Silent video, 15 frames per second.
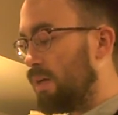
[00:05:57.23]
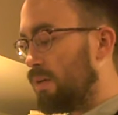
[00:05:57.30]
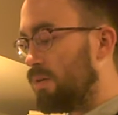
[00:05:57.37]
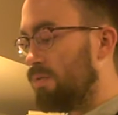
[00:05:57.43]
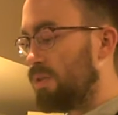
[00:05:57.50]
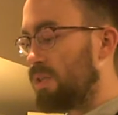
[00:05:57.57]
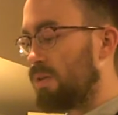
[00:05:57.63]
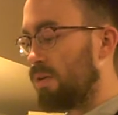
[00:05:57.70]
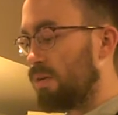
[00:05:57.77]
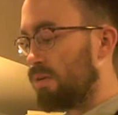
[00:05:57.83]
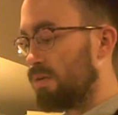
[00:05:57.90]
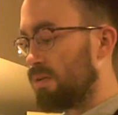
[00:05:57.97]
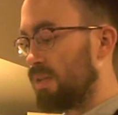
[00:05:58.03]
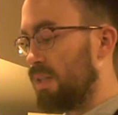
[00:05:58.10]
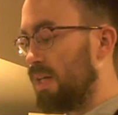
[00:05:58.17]
New
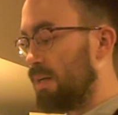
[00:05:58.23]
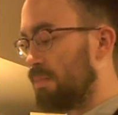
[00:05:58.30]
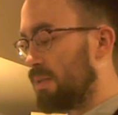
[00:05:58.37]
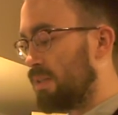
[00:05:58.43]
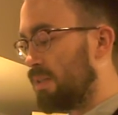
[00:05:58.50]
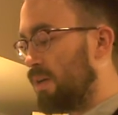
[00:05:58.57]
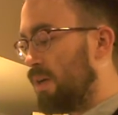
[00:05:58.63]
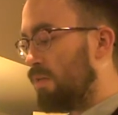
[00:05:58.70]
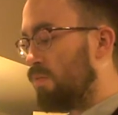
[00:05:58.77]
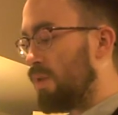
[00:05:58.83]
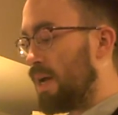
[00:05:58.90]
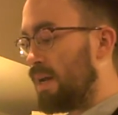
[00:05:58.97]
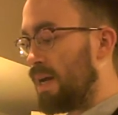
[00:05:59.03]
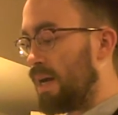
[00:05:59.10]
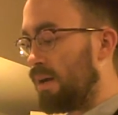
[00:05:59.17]
circles, lips,
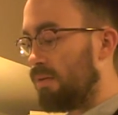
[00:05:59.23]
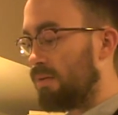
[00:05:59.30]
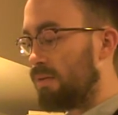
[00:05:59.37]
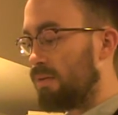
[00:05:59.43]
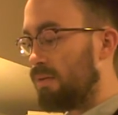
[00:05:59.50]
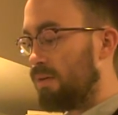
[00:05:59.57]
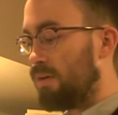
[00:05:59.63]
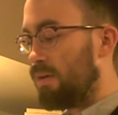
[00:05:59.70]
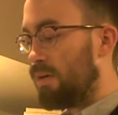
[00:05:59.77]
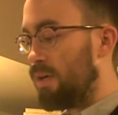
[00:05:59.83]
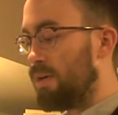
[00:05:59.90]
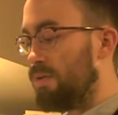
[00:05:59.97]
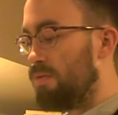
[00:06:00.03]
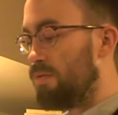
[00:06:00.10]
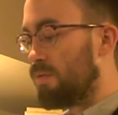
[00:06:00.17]
Red out, a
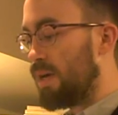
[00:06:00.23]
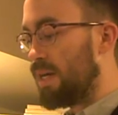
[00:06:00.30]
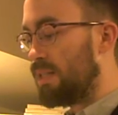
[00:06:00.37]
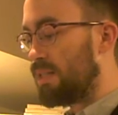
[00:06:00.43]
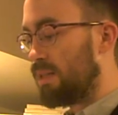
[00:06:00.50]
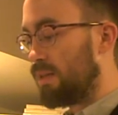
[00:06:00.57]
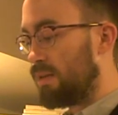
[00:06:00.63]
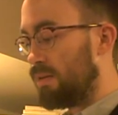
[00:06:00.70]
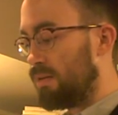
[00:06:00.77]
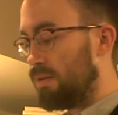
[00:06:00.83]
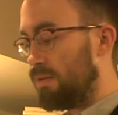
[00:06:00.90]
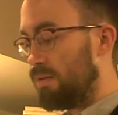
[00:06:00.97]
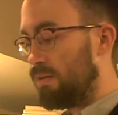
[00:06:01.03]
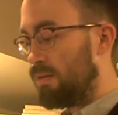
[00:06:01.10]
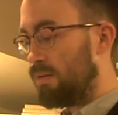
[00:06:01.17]
new grazing,
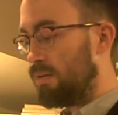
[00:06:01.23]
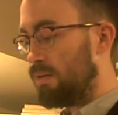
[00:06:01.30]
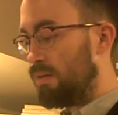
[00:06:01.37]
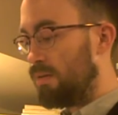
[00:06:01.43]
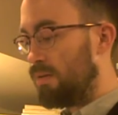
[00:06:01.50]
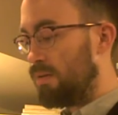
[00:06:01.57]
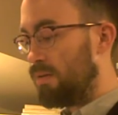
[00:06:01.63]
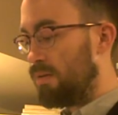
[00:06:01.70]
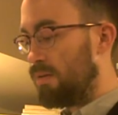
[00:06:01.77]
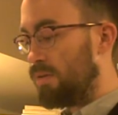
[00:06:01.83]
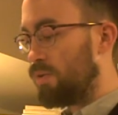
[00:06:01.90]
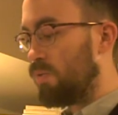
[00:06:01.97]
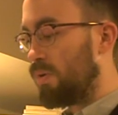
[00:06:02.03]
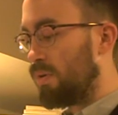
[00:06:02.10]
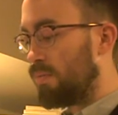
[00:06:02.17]

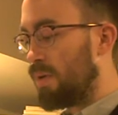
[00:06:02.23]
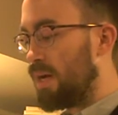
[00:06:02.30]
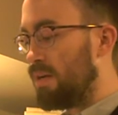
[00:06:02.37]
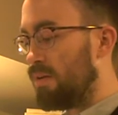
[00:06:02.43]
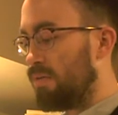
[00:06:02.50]
torn rend